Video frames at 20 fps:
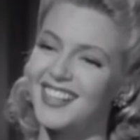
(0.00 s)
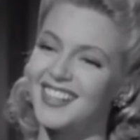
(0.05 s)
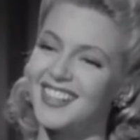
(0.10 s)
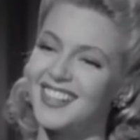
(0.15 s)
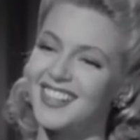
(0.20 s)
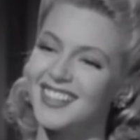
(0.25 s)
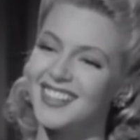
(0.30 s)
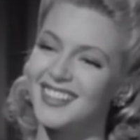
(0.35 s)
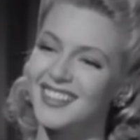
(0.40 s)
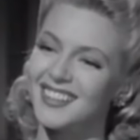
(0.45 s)
of
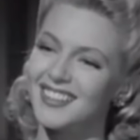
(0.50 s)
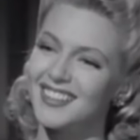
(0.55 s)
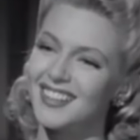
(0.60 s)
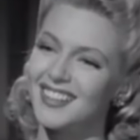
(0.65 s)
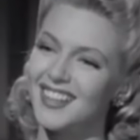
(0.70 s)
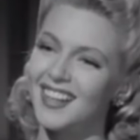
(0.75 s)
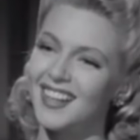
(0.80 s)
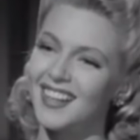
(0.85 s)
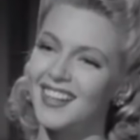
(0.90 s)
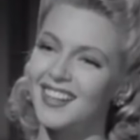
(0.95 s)
terror
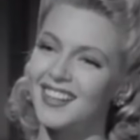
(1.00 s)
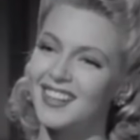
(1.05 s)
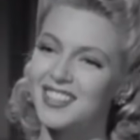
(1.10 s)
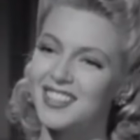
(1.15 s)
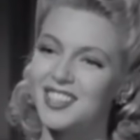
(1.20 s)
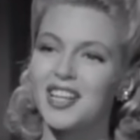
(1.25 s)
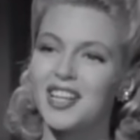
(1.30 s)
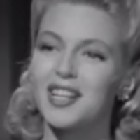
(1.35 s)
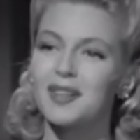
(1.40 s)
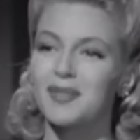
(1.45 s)
and
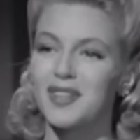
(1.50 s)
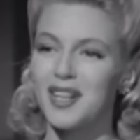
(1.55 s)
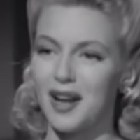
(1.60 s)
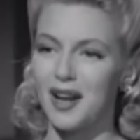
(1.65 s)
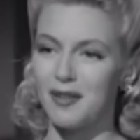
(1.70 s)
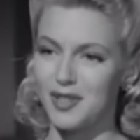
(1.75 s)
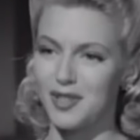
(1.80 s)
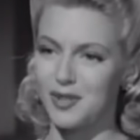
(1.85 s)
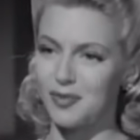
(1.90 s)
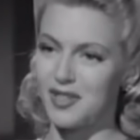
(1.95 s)
protective
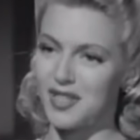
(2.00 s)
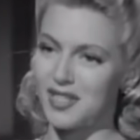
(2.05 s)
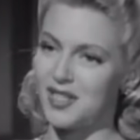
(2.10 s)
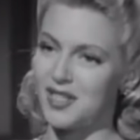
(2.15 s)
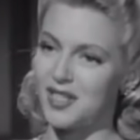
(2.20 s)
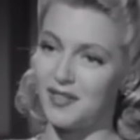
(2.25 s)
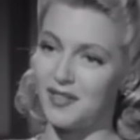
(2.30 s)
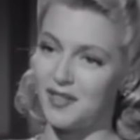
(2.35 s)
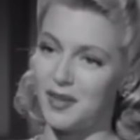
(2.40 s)
rage, Cheryl